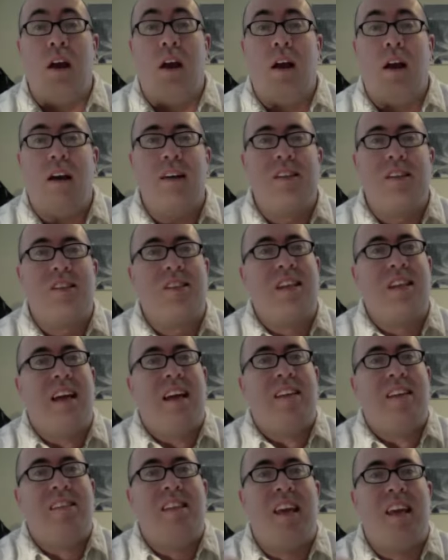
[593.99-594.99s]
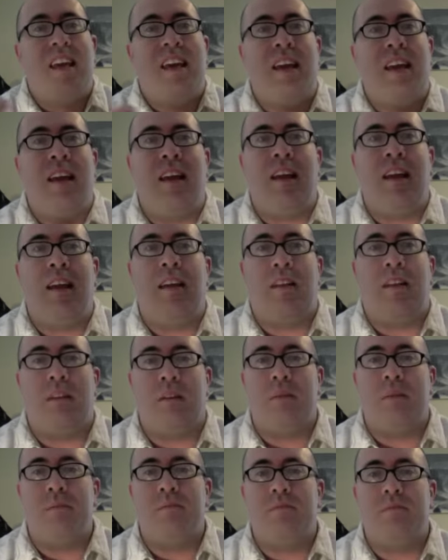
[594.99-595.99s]
us taking
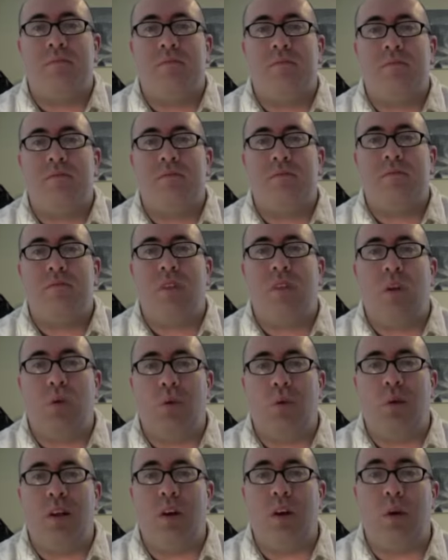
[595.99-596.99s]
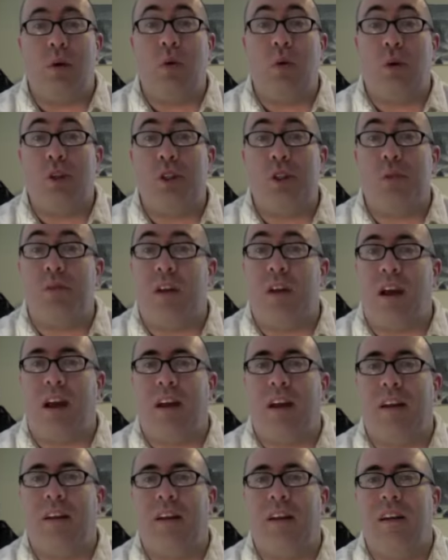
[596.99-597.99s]
in when we go to worship
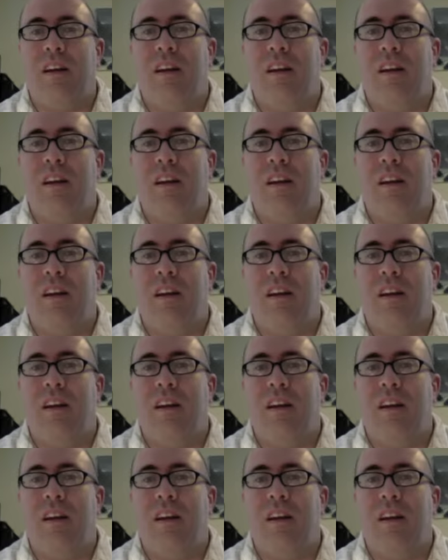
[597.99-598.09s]
God,